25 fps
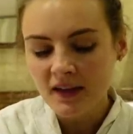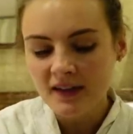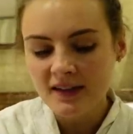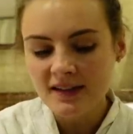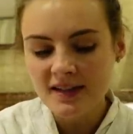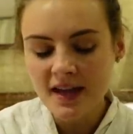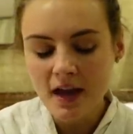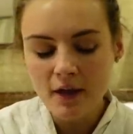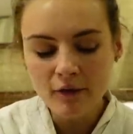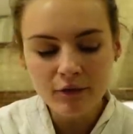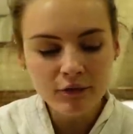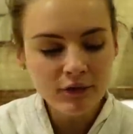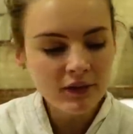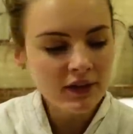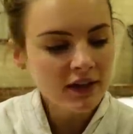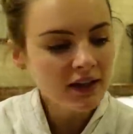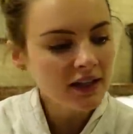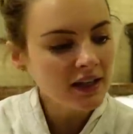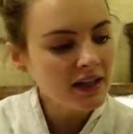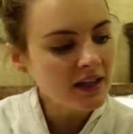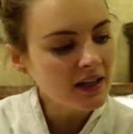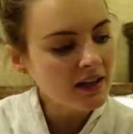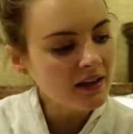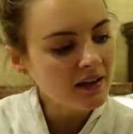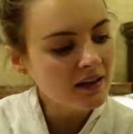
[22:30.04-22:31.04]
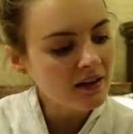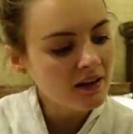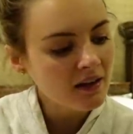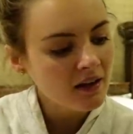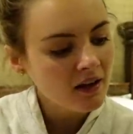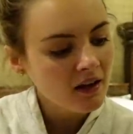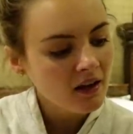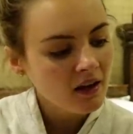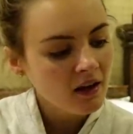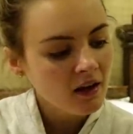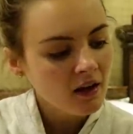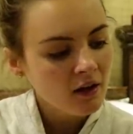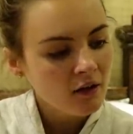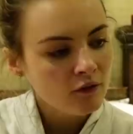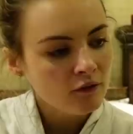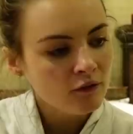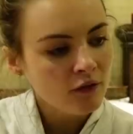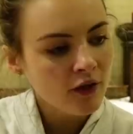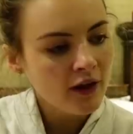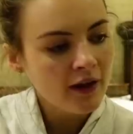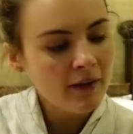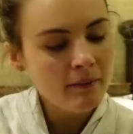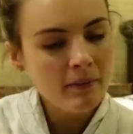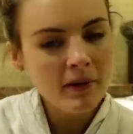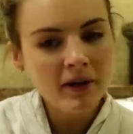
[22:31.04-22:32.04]
definitely
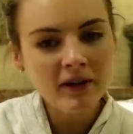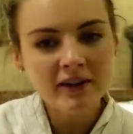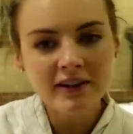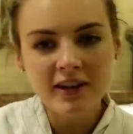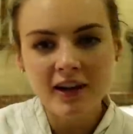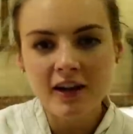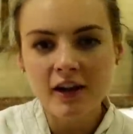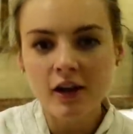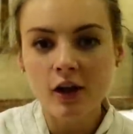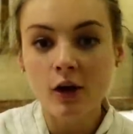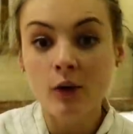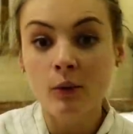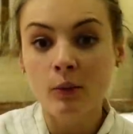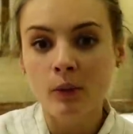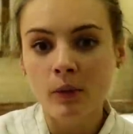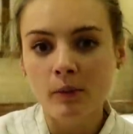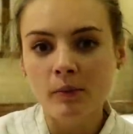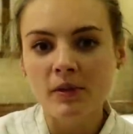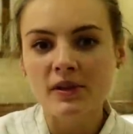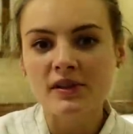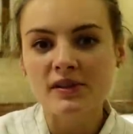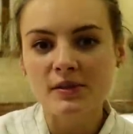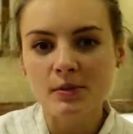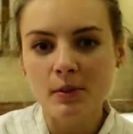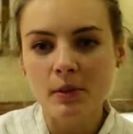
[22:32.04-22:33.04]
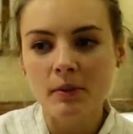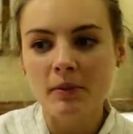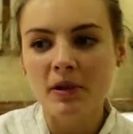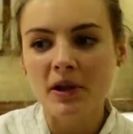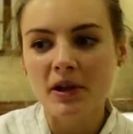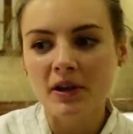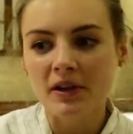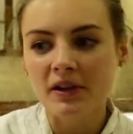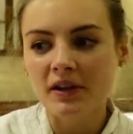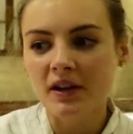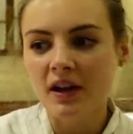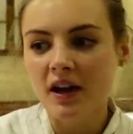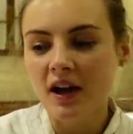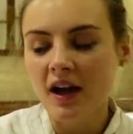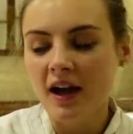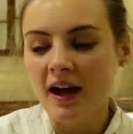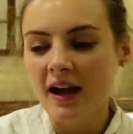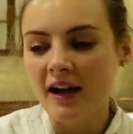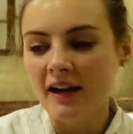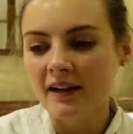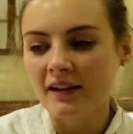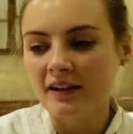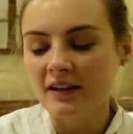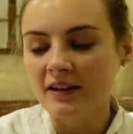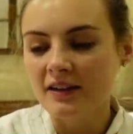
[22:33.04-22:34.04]
very much like a woman's woman,
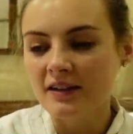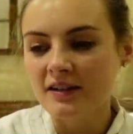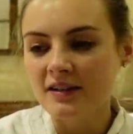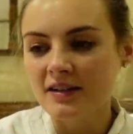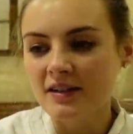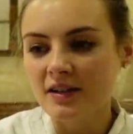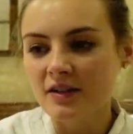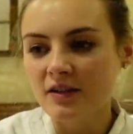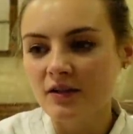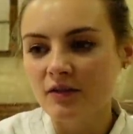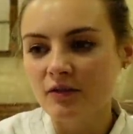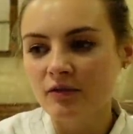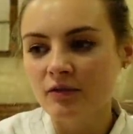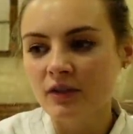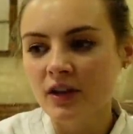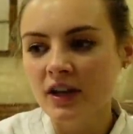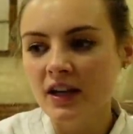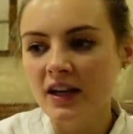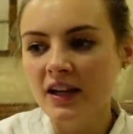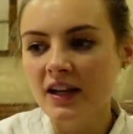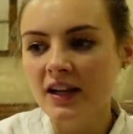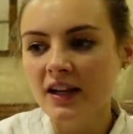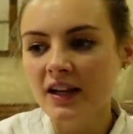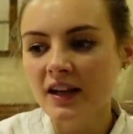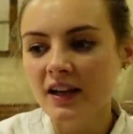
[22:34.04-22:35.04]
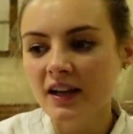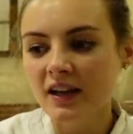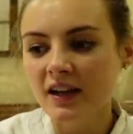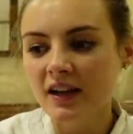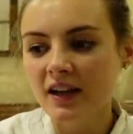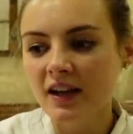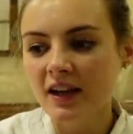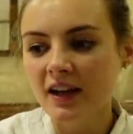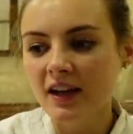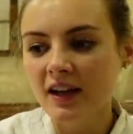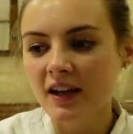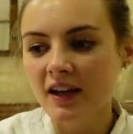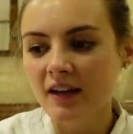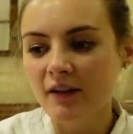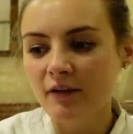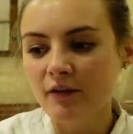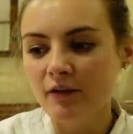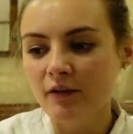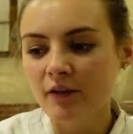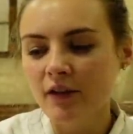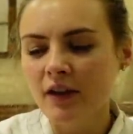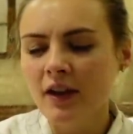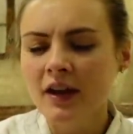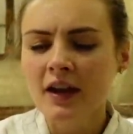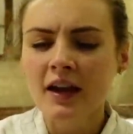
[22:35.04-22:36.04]
and really,
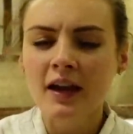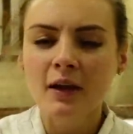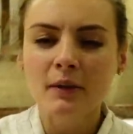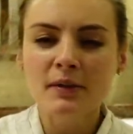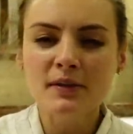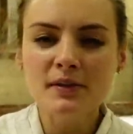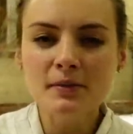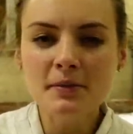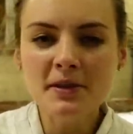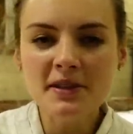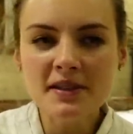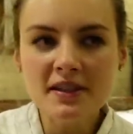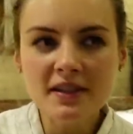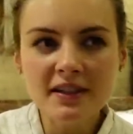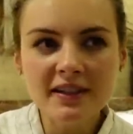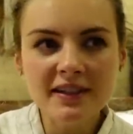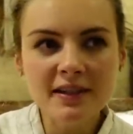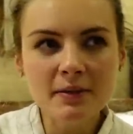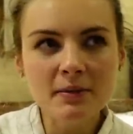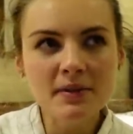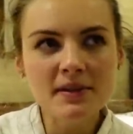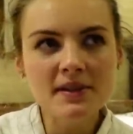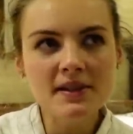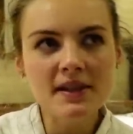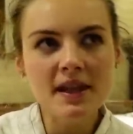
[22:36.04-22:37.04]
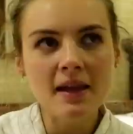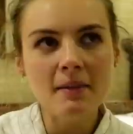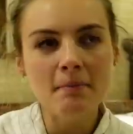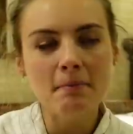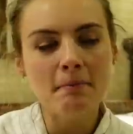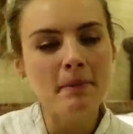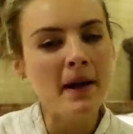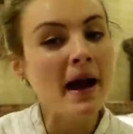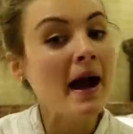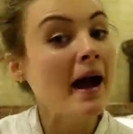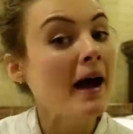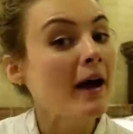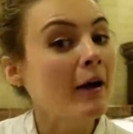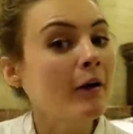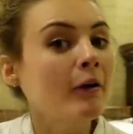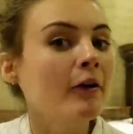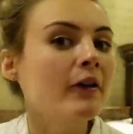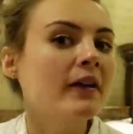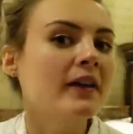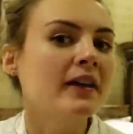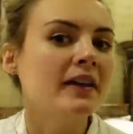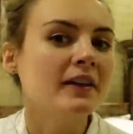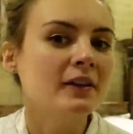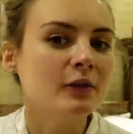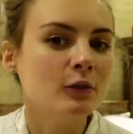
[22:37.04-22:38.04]
it was almost like she was
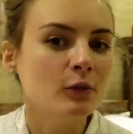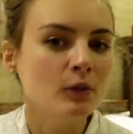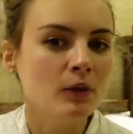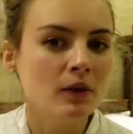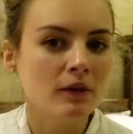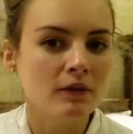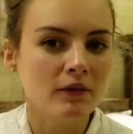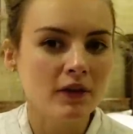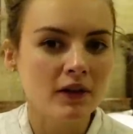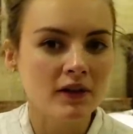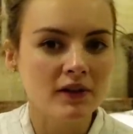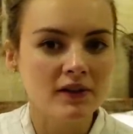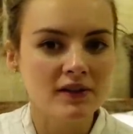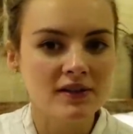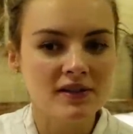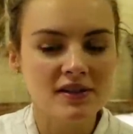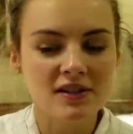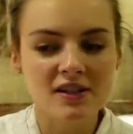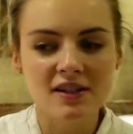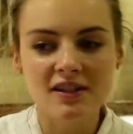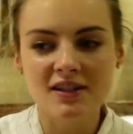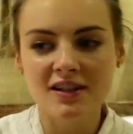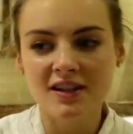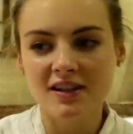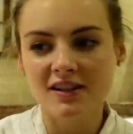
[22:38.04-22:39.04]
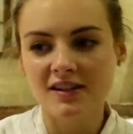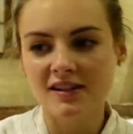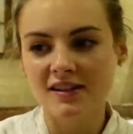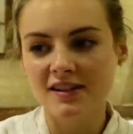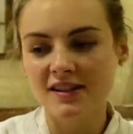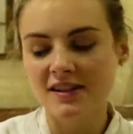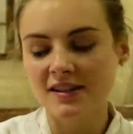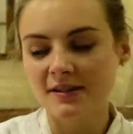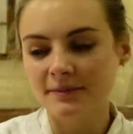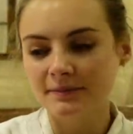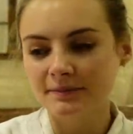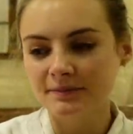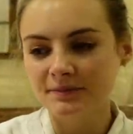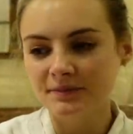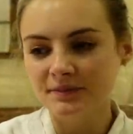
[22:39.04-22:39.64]
empowering all of us to just